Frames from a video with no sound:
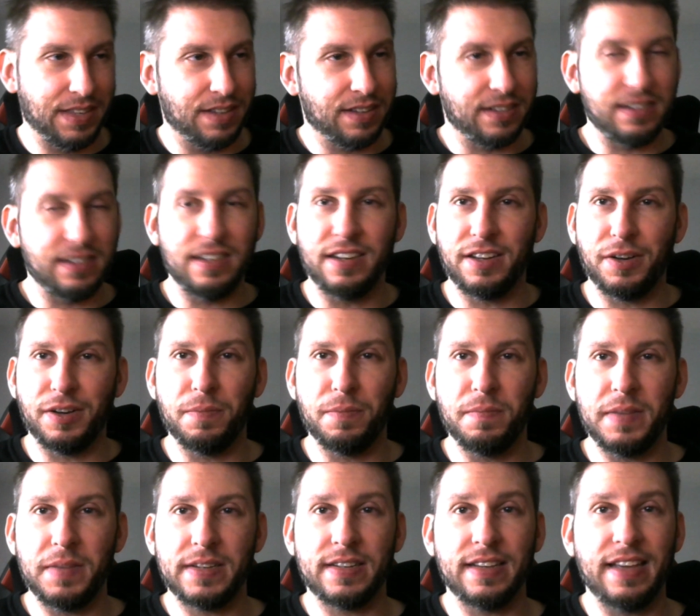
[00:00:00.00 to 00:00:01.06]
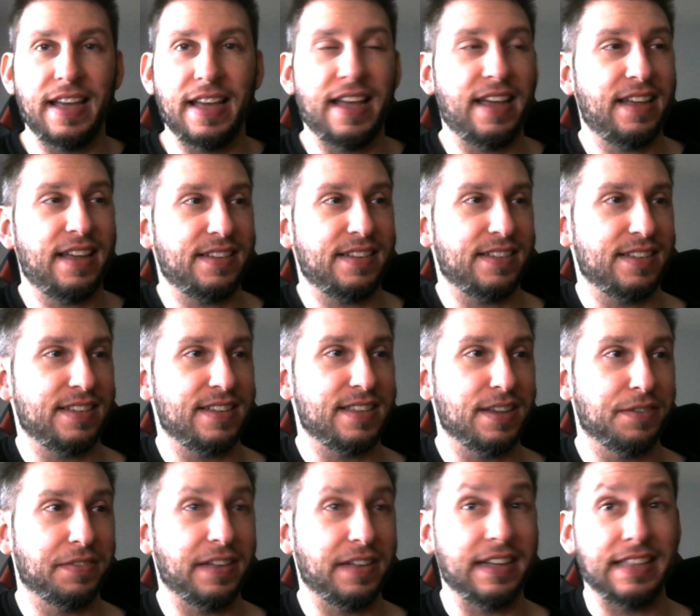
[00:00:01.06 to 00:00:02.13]
you know, missing hands and
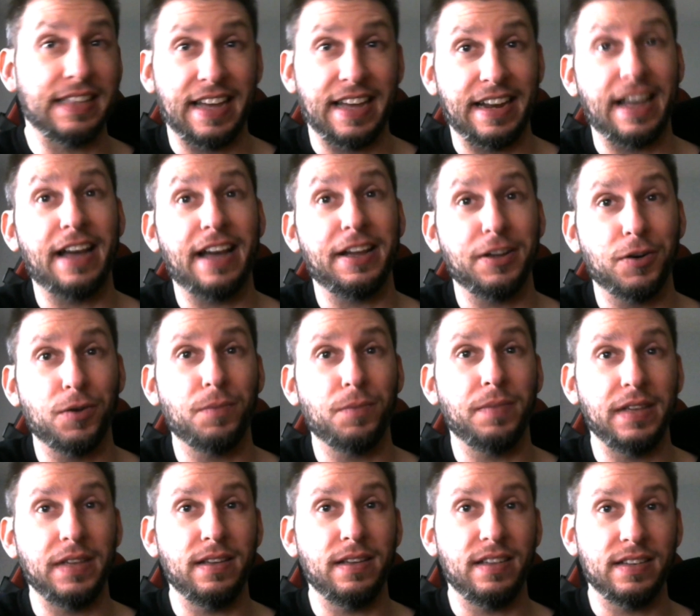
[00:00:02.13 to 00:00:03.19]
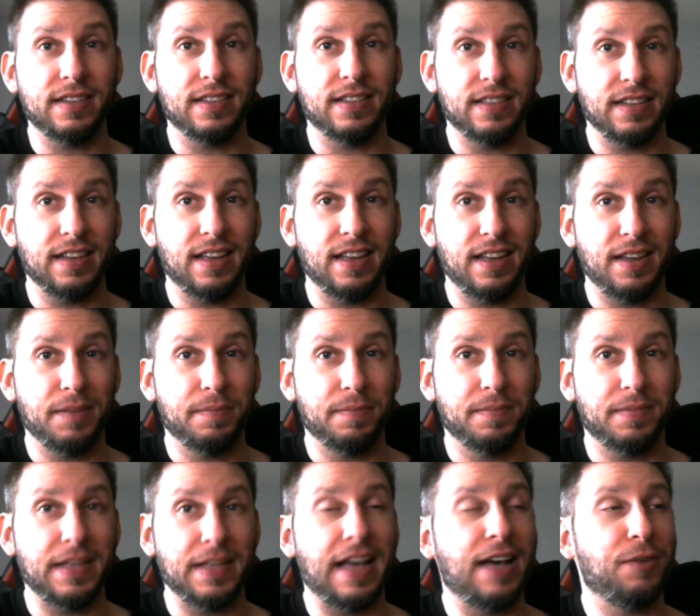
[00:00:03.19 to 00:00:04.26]
stuff like that. I hope he is in the game.
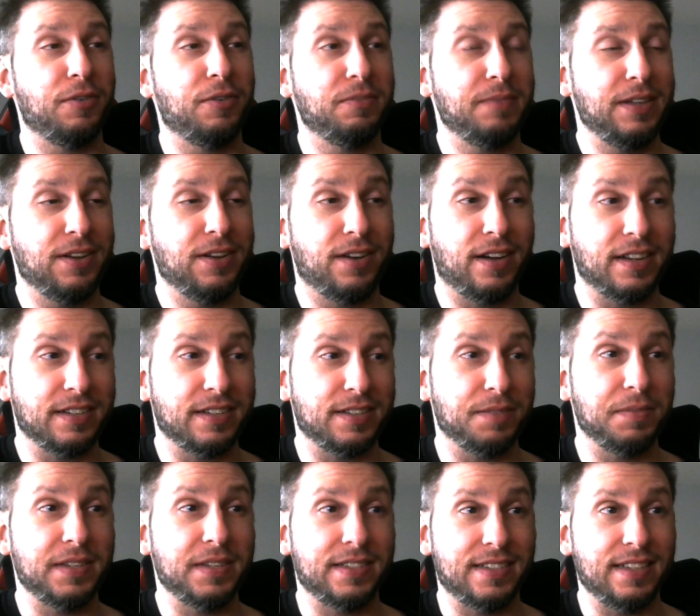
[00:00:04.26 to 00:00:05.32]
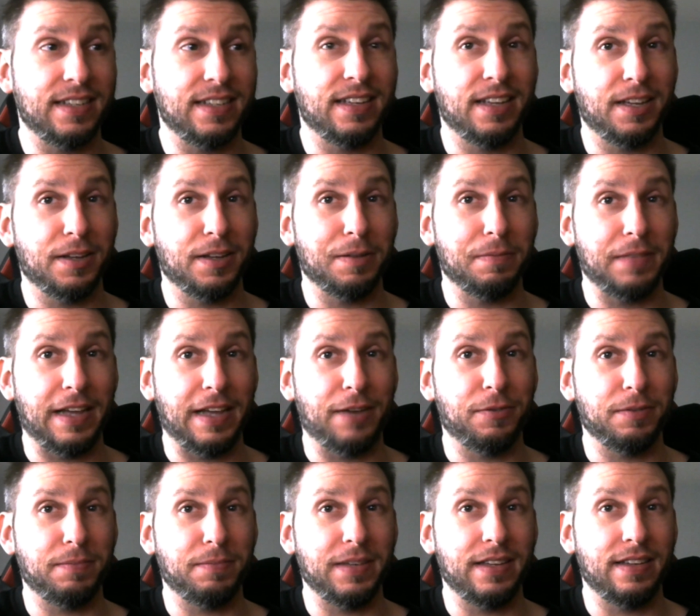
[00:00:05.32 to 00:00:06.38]
That would be awesome to see him. That
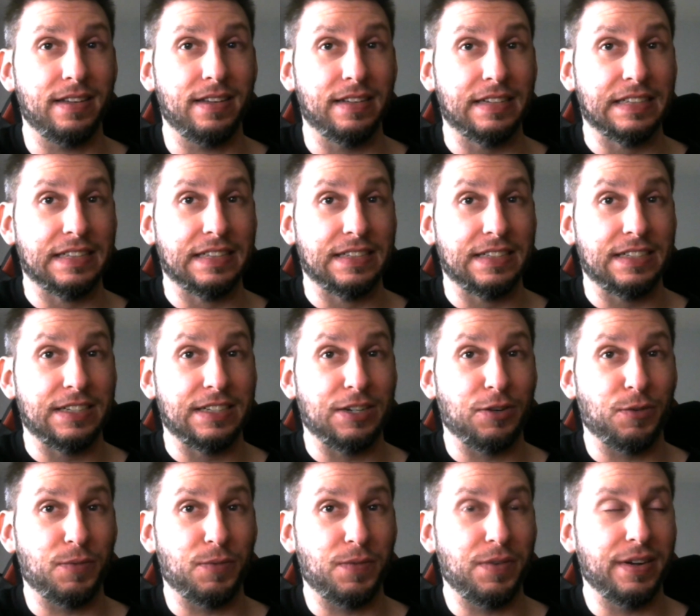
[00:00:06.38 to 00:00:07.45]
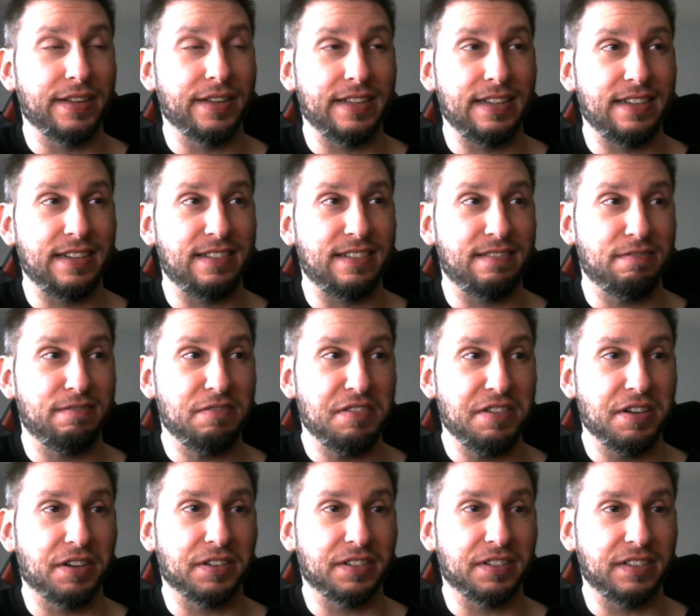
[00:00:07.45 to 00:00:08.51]
would be really
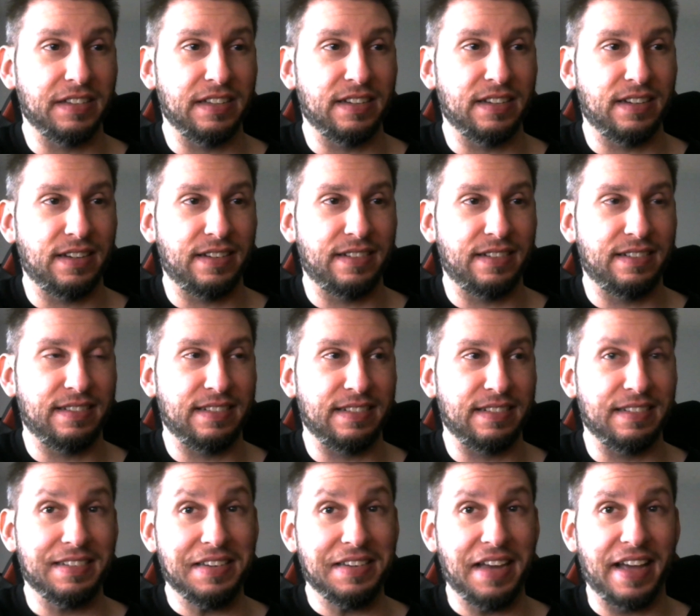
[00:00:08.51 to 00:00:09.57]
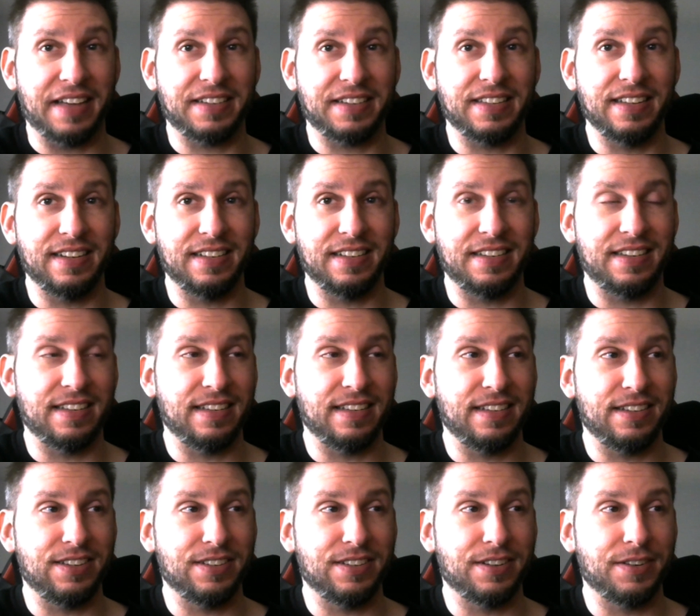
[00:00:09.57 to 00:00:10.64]
gnarly and nasty to see.
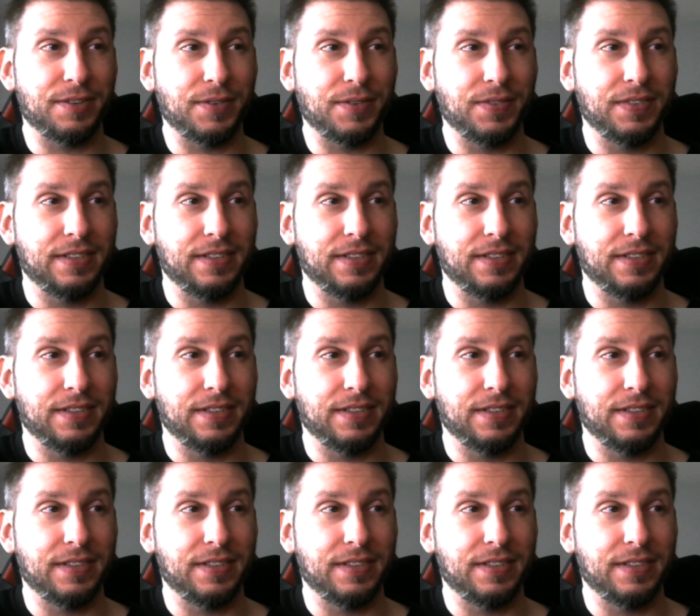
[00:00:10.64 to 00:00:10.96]
So,